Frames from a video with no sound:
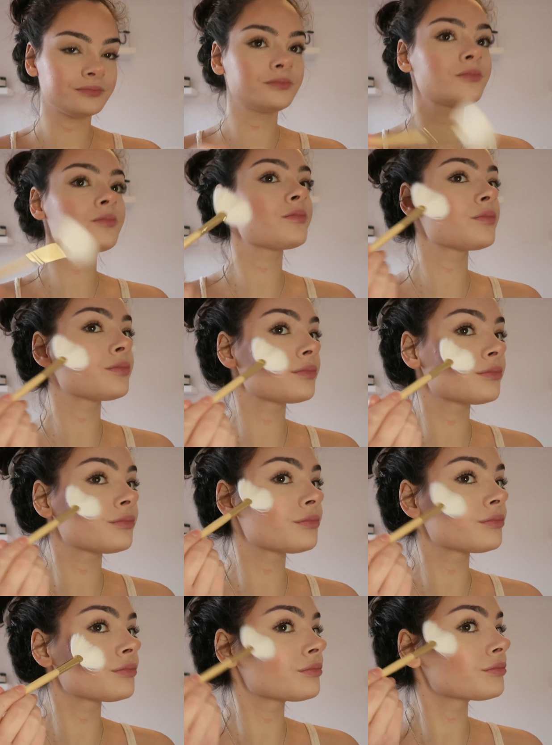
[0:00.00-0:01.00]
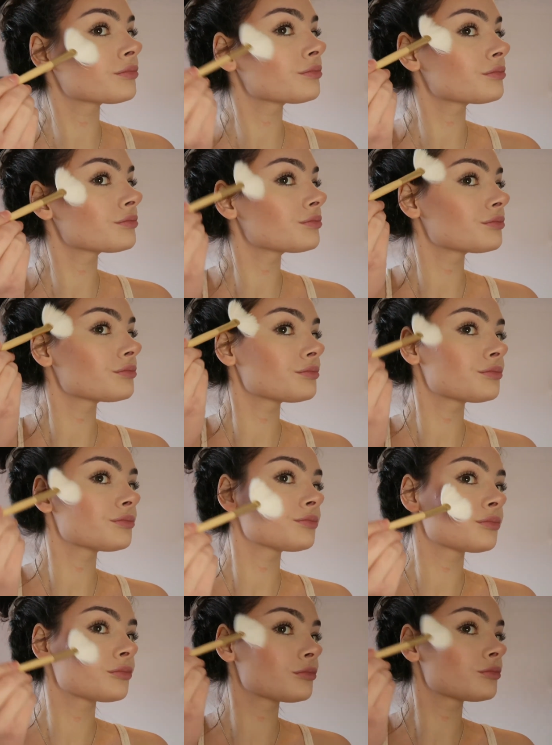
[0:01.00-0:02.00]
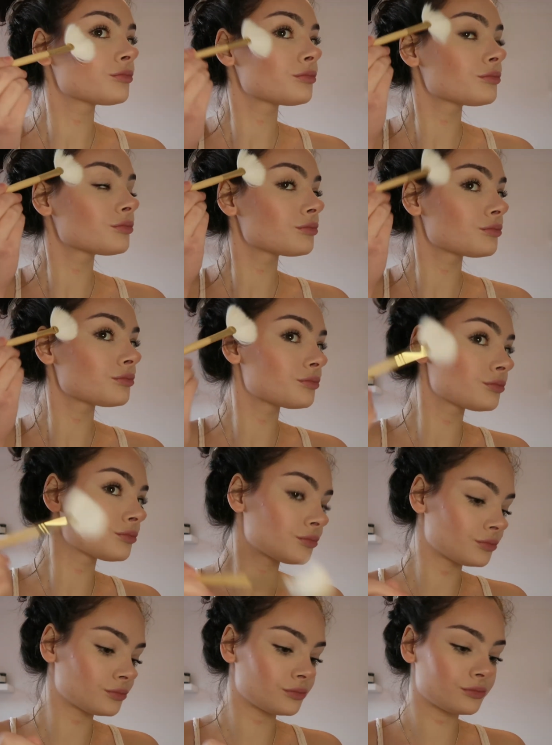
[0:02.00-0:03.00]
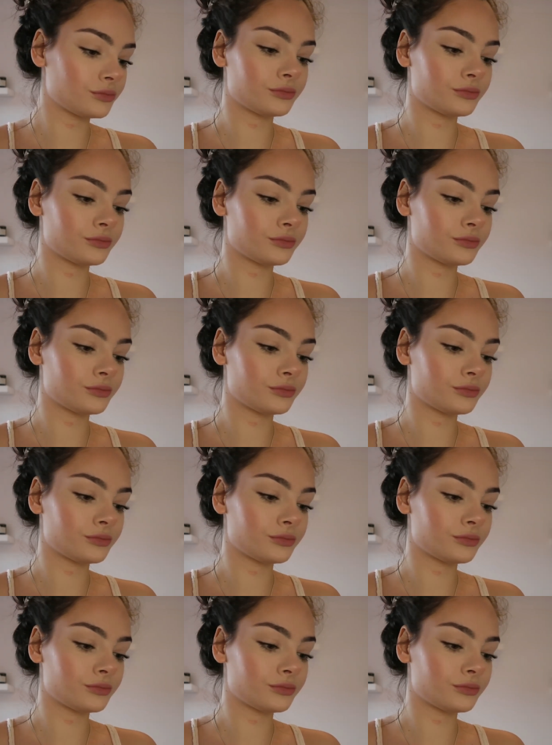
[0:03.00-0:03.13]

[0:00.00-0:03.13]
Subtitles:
(silence)